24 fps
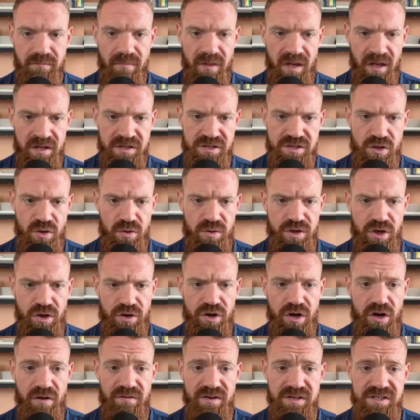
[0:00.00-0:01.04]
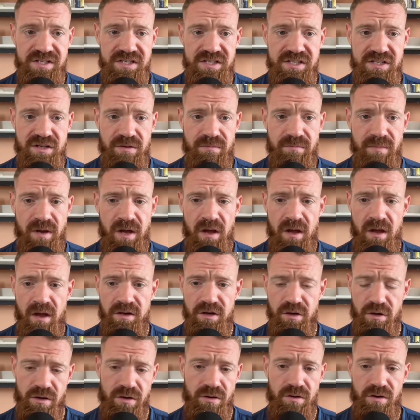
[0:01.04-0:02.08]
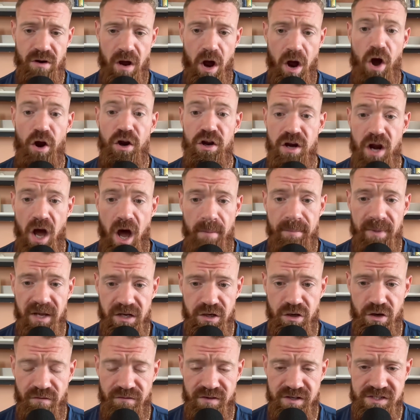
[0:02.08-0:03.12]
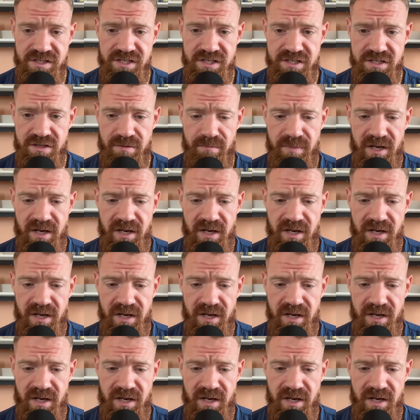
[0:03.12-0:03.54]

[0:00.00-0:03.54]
And so your nervous system, your autonomic nervous system,